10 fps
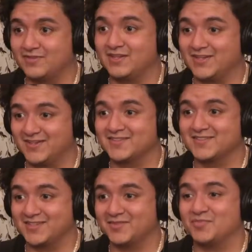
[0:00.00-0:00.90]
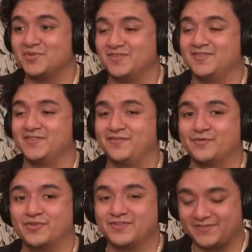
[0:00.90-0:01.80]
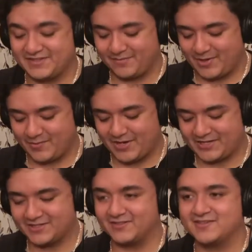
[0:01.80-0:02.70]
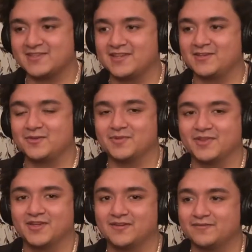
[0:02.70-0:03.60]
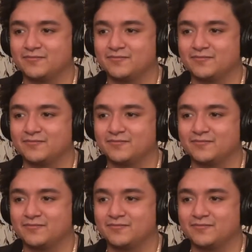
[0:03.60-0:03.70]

Yeah, second puberty. Except before we somehow manage to extend human life